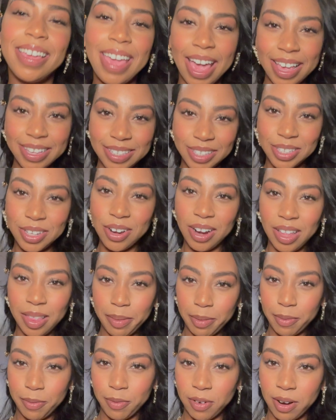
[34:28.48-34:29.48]
Case is currently
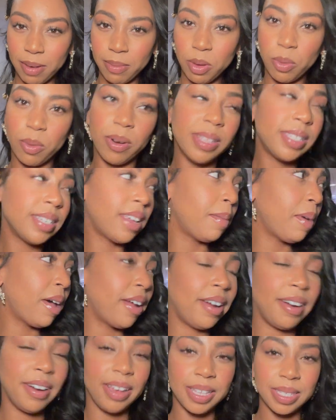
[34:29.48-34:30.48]
performing. Wanted to come out
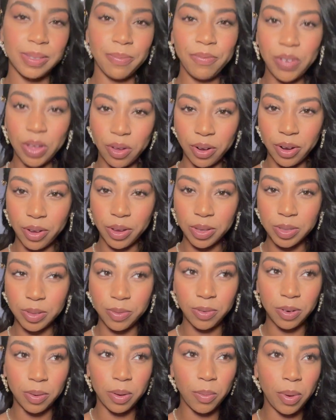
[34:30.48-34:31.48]
here and get some photos
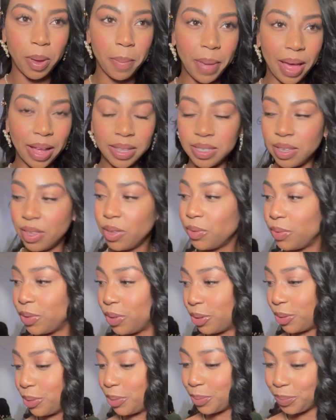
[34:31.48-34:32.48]
before we went back to the
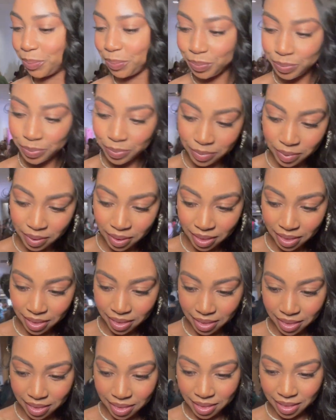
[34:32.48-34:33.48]
room.
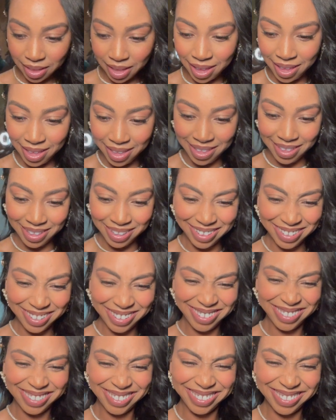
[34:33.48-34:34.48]
this
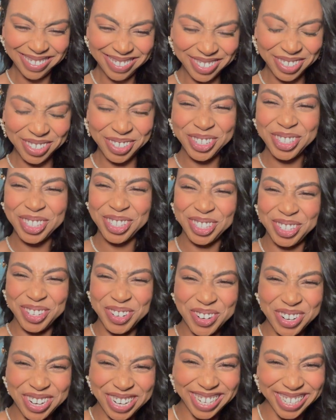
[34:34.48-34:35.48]
picture of my
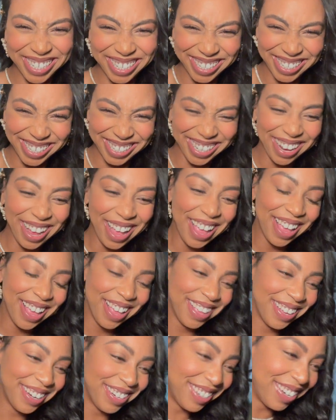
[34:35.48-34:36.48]
snort. Look at
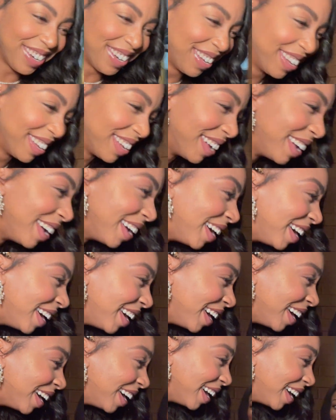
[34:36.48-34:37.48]
the look at the look at
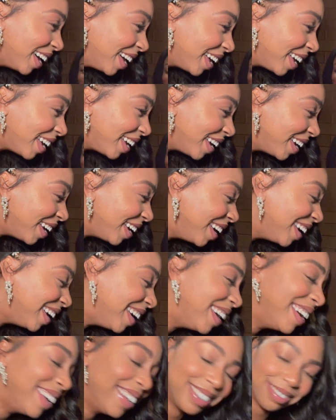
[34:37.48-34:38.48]
the
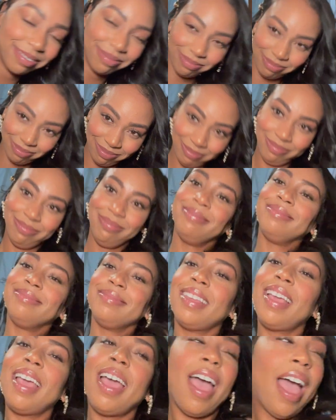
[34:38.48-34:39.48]
eyes. It
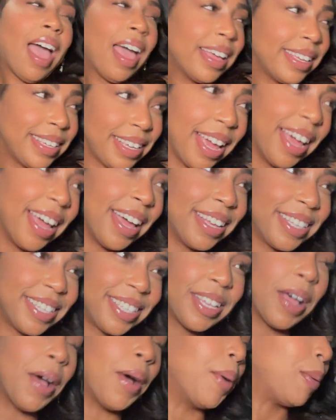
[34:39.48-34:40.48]
looked like it was good from
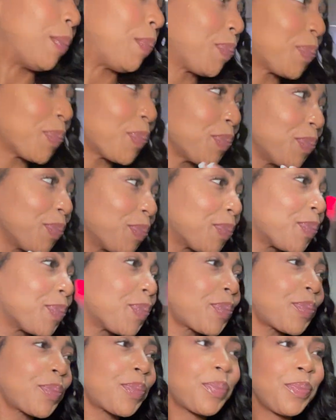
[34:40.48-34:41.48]
afar, but when you do up
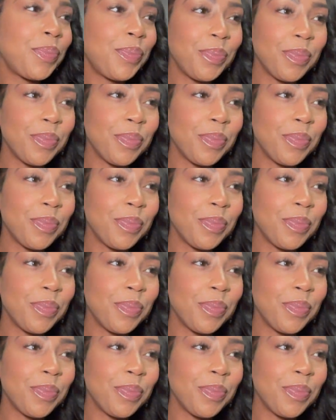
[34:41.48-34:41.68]
close.